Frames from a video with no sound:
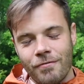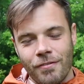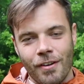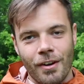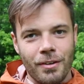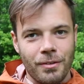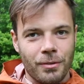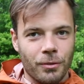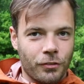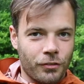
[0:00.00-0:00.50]

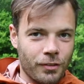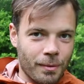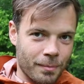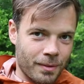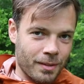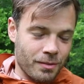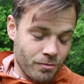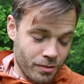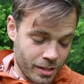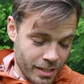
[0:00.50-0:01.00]
phone or
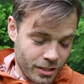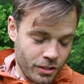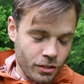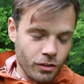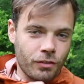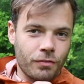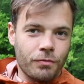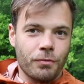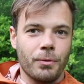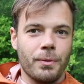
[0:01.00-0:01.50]
something really
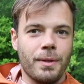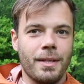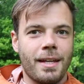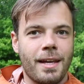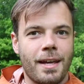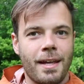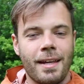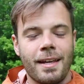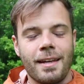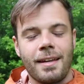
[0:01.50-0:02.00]
useful in
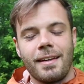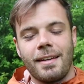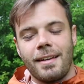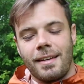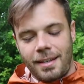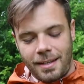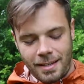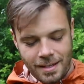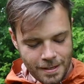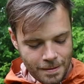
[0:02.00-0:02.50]
there.
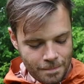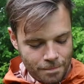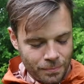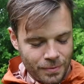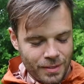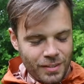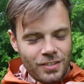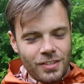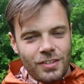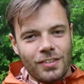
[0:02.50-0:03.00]
Um,
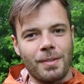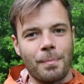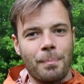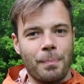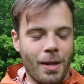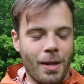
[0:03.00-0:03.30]
it's just a